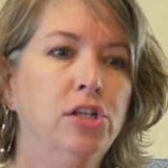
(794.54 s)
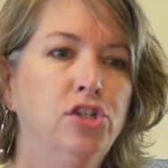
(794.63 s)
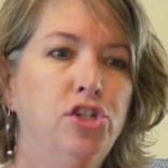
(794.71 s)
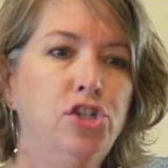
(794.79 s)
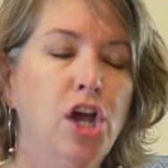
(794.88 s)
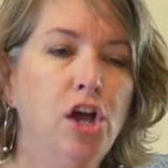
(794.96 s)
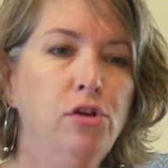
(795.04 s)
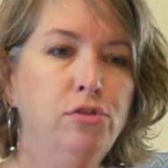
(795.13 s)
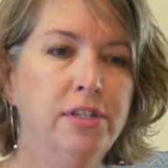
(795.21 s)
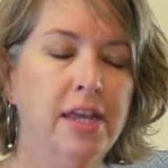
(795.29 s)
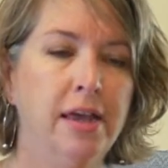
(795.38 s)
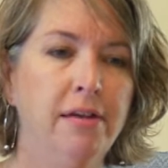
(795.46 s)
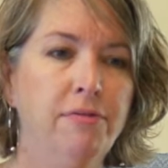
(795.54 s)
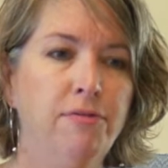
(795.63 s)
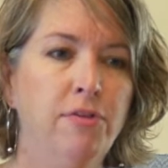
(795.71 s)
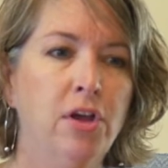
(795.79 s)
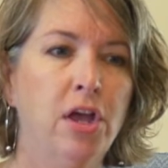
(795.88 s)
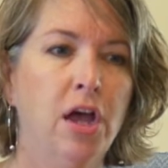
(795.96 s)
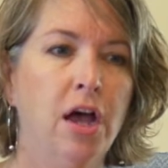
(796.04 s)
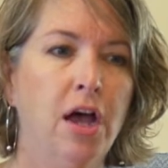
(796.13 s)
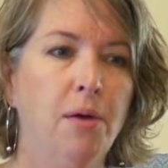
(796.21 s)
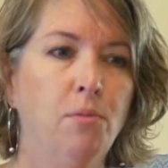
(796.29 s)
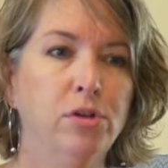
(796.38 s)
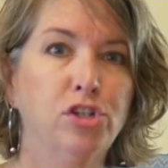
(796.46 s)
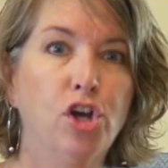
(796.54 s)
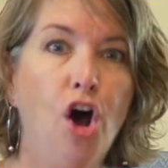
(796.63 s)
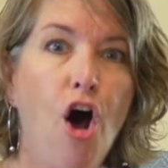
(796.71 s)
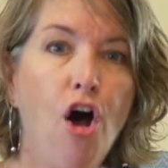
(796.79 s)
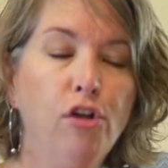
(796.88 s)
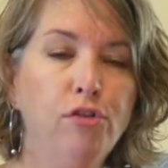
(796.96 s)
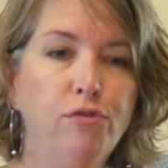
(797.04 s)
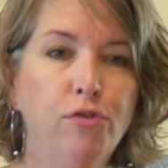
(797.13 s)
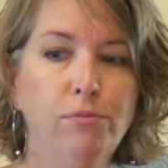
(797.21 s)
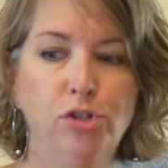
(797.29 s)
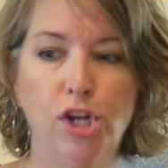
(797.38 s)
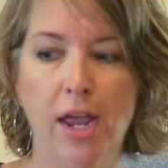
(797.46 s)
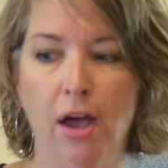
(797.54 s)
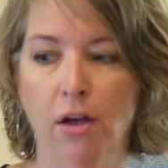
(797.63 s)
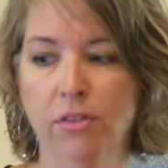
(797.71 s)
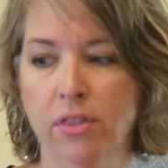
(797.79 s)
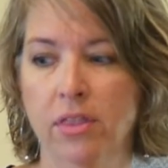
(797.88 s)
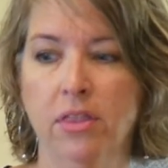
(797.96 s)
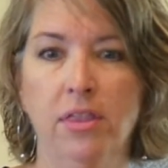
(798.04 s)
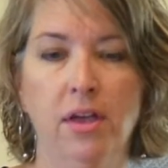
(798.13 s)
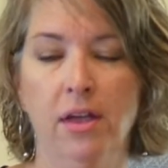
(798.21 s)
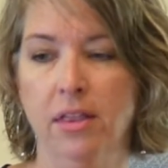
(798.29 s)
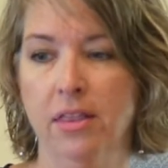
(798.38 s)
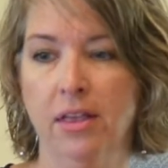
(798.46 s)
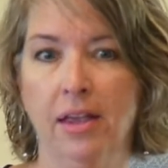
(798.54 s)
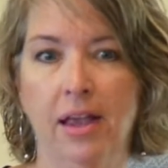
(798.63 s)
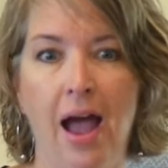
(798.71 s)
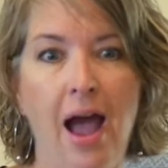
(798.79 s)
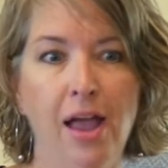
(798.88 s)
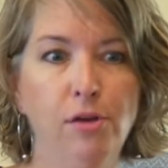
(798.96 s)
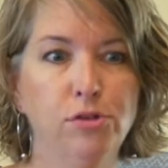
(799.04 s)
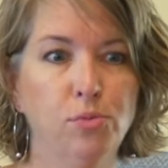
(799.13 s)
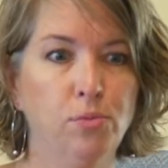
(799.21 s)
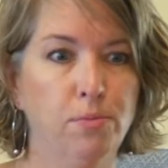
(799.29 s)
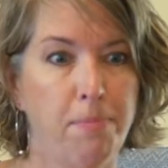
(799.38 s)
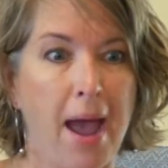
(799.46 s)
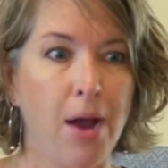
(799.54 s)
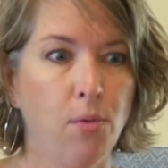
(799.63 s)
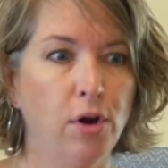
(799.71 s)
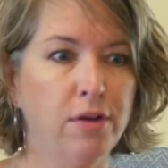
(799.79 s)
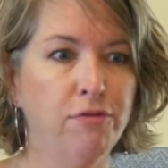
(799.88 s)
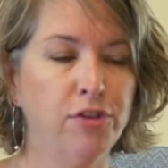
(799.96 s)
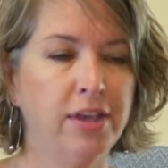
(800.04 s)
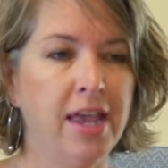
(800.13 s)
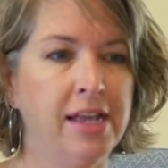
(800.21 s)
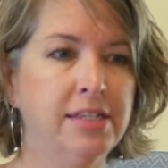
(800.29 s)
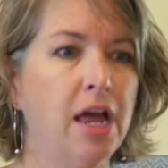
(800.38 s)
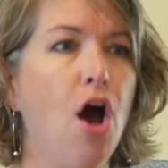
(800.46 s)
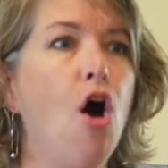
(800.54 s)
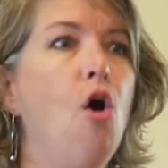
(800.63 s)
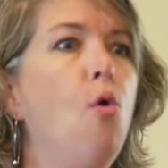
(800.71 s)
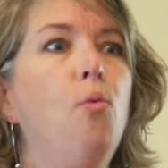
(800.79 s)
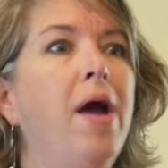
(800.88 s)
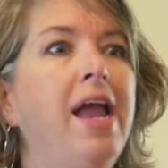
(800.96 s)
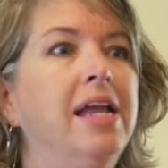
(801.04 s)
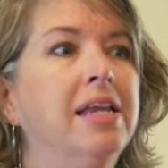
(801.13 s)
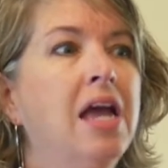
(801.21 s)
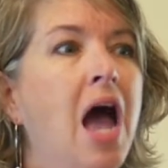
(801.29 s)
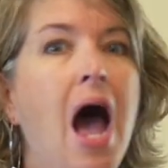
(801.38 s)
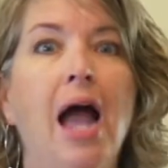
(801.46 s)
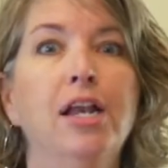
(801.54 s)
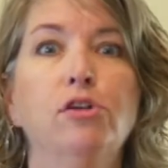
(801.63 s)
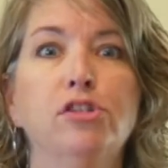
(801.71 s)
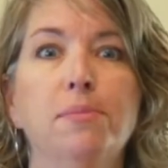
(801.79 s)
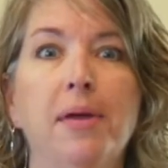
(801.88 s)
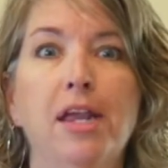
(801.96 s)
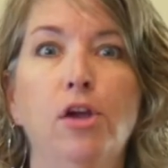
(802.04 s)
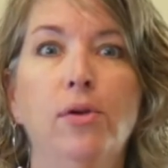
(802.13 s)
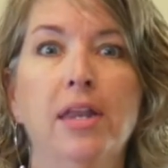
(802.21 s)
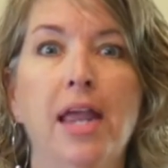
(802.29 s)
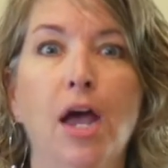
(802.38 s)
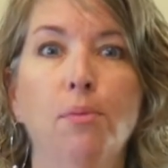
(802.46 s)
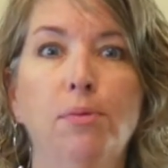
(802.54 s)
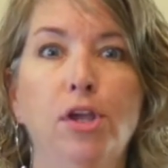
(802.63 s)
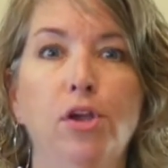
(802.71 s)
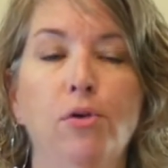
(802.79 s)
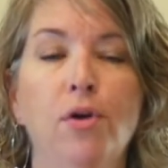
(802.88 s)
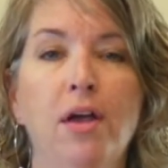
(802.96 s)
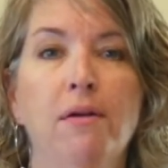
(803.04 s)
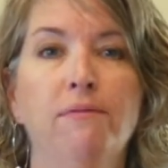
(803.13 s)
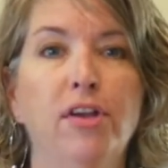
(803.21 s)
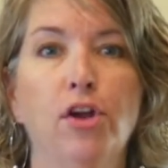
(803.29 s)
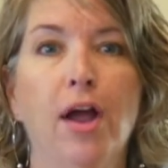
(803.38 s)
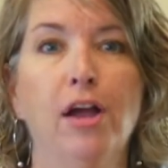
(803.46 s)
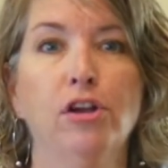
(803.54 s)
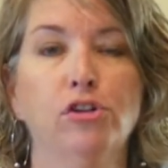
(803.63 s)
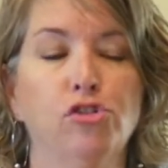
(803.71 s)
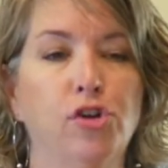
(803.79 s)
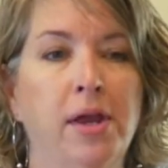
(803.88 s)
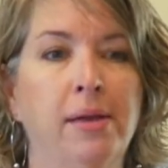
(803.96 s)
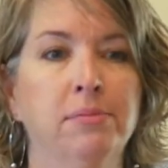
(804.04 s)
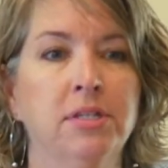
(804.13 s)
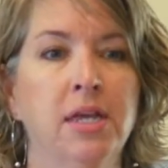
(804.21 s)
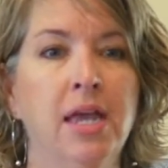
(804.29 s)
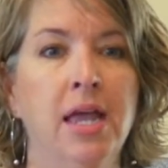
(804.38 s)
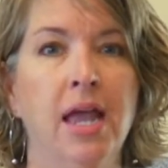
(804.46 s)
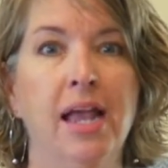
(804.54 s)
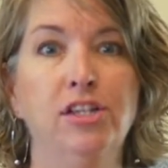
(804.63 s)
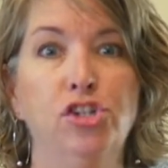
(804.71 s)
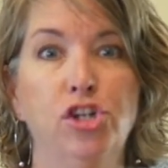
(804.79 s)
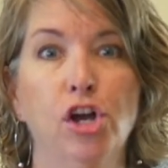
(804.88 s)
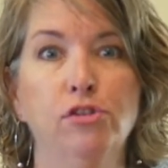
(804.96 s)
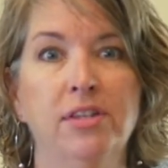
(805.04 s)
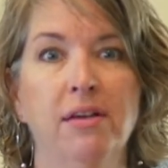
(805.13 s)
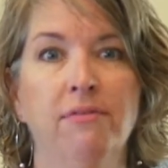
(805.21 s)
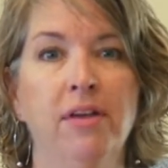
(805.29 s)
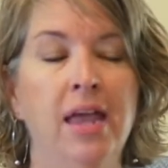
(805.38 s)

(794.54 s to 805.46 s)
Joseph was called from jail. The guy who's back working for the king said, oh, wait, I know somebody who can help you figure out your dreams. It's Joseph,